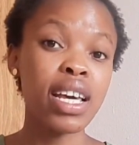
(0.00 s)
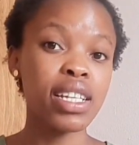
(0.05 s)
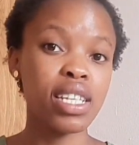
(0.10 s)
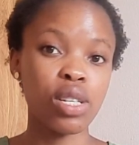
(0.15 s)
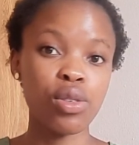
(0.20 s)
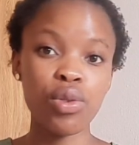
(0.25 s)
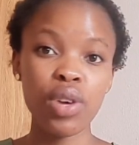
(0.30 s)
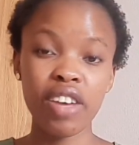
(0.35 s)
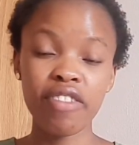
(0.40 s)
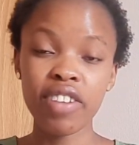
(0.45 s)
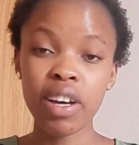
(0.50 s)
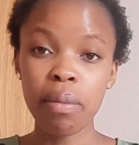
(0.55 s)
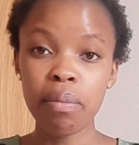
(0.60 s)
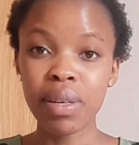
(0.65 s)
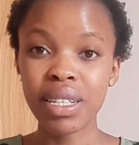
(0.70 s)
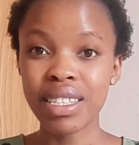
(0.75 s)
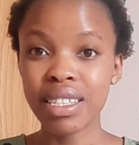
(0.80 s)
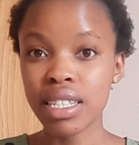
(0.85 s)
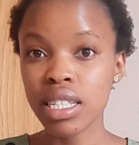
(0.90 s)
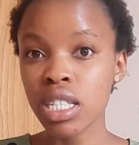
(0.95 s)
They do have
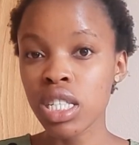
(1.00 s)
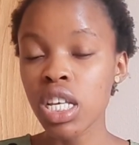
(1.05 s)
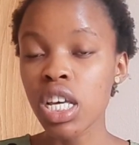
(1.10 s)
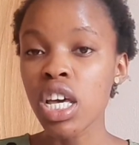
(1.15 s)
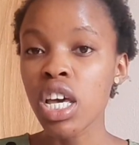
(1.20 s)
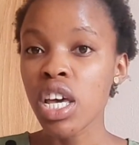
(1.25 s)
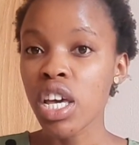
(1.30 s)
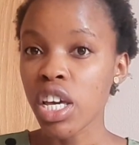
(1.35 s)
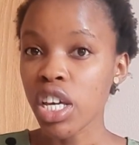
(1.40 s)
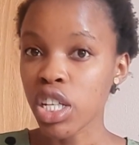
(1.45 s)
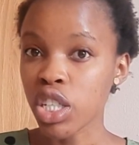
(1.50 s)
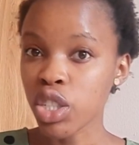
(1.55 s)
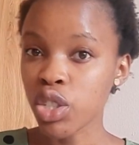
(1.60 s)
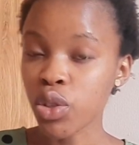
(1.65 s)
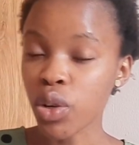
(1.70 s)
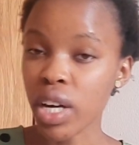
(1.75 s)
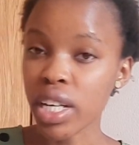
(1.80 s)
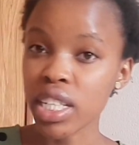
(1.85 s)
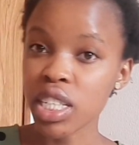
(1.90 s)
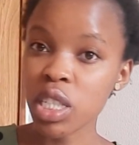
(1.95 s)
campuses in
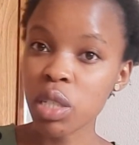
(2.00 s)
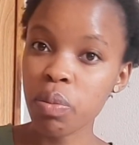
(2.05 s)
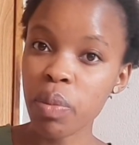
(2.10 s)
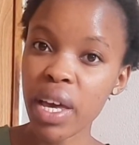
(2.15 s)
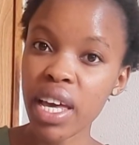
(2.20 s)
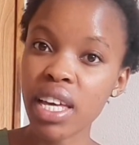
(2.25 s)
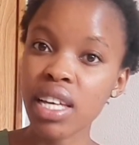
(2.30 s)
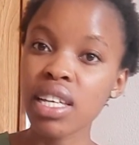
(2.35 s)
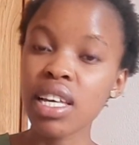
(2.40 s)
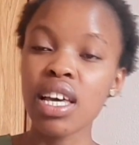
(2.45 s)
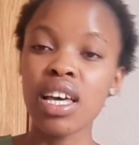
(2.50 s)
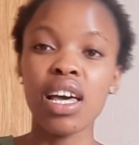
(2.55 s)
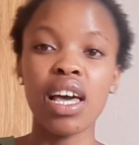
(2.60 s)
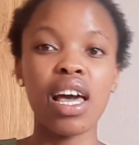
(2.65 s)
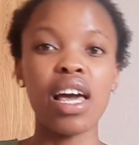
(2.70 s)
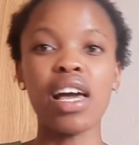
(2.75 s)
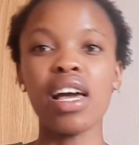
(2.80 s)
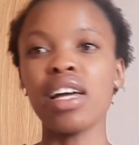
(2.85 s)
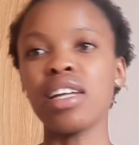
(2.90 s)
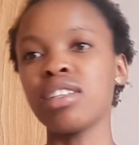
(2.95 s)
Johannesburg,
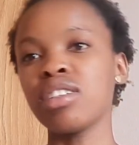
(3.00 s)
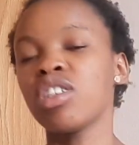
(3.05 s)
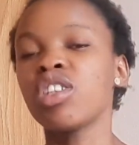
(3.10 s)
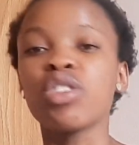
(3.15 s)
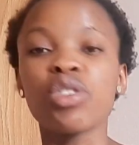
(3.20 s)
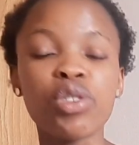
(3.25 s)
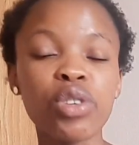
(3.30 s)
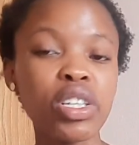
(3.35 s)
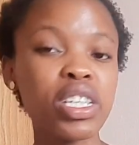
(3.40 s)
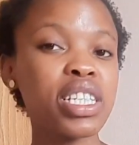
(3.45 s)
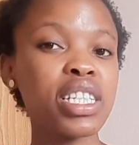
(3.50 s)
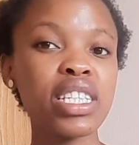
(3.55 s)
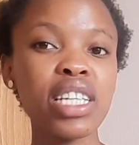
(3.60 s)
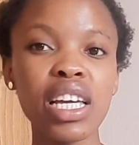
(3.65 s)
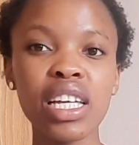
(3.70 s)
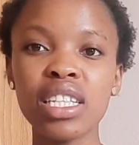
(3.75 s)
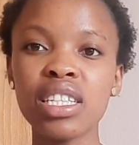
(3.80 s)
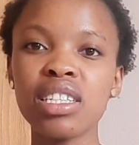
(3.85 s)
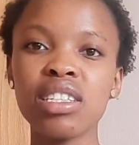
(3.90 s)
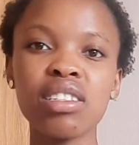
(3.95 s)
and you don't need
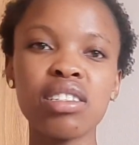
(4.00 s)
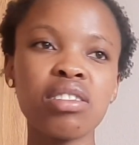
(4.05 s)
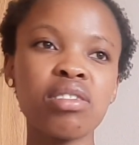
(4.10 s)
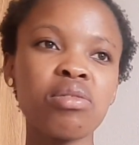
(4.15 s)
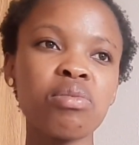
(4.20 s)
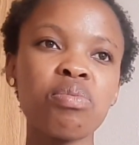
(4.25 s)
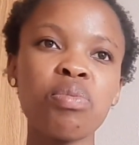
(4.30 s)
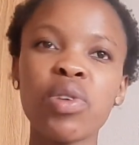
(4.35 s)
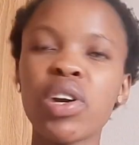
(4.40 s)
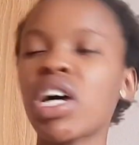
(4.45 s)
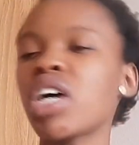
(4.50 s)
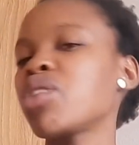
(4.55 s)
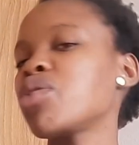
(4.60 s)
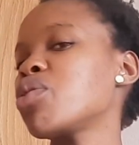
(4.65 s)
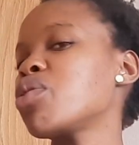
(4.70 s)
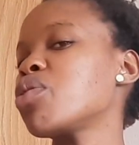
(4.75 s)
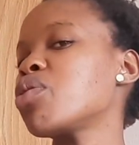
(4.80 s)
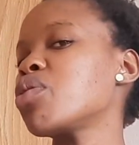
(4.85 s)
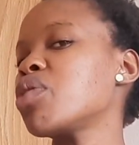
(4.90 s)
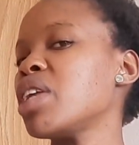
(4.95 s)
any prior
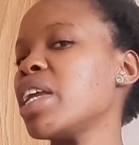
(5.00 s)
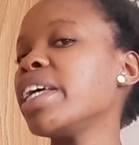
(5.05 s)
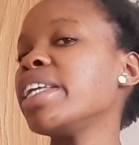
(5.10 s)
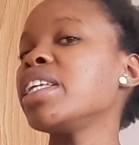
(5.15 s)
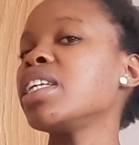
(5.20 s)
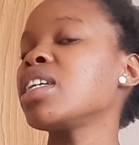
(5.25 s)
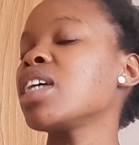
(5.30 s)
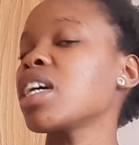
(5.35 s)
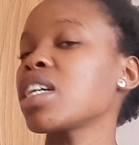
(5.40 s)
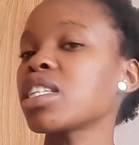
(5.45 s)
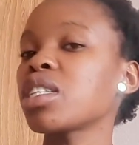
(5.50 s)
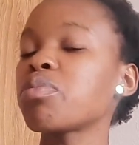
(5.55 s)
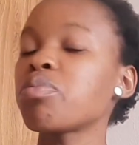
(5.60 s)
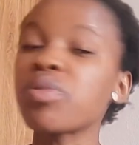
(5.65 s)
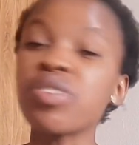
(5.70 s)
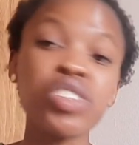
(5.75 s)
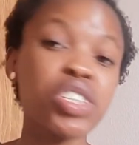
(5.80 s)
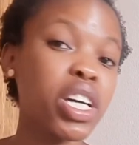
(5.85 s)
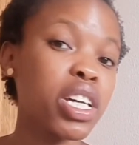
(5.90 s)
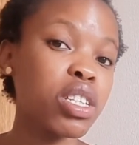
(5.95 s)
learning
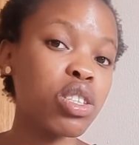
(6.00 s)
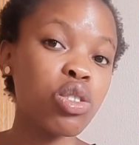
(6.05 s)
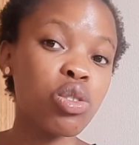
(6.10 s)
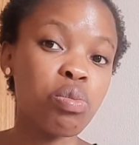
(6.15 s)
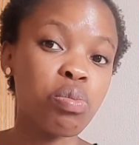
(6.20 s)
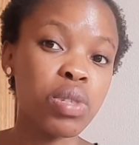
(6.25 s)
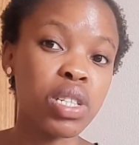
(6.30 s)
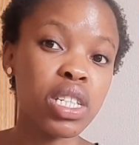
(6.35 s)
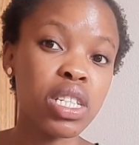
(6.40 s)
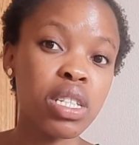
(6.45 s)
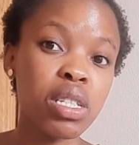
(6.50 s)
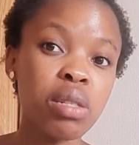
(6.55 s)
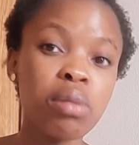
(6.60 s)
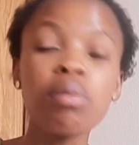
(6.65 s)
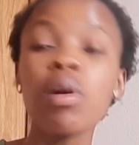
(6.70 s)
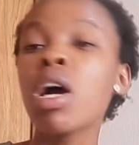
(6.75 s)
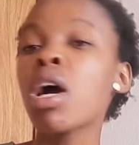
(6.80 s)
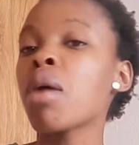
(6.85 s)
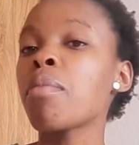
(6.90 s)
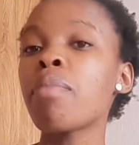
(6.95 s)
experience to be
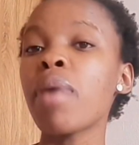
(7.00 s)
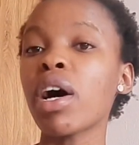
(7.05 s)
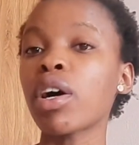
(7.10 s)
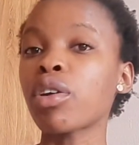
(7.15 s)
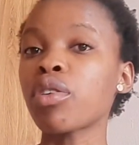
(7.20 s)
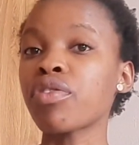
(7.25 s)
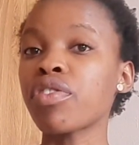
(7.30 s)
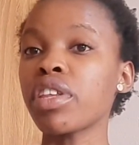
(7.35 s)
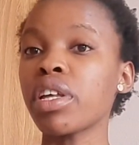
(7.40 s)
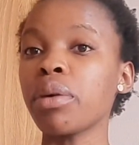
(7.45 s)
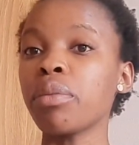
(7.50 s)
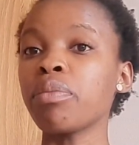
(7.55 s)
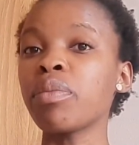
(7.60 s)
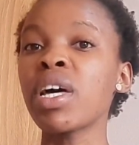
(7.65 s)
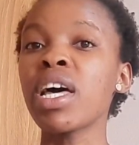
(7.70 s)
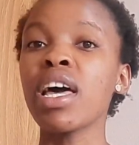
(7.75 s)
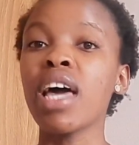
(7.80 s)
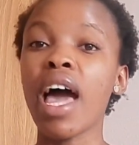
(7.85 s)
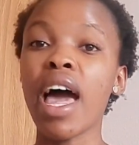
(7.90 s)
part of them.